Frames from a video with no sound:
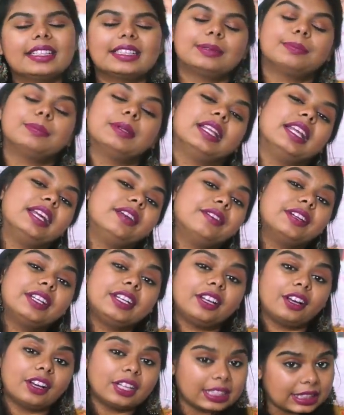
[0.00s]
yes, believe
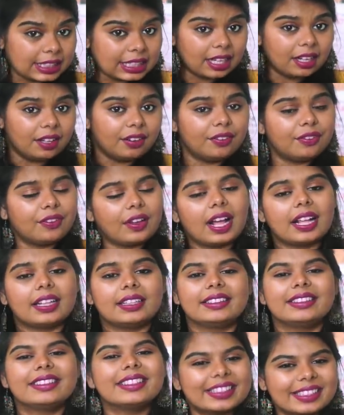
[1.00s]
in yourself.
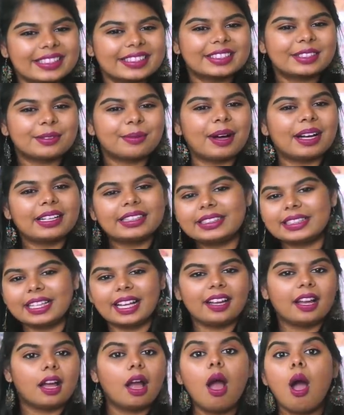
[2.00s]
And this is Swa
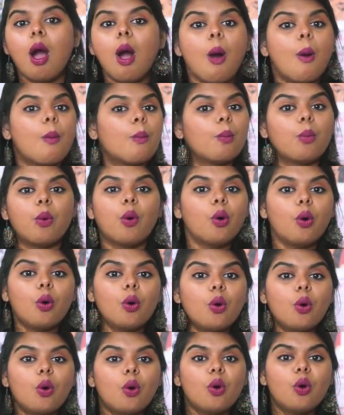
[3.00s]
saying,
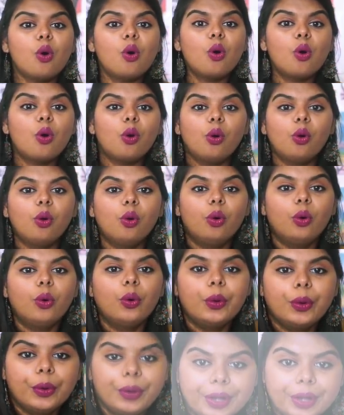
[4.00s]
boo.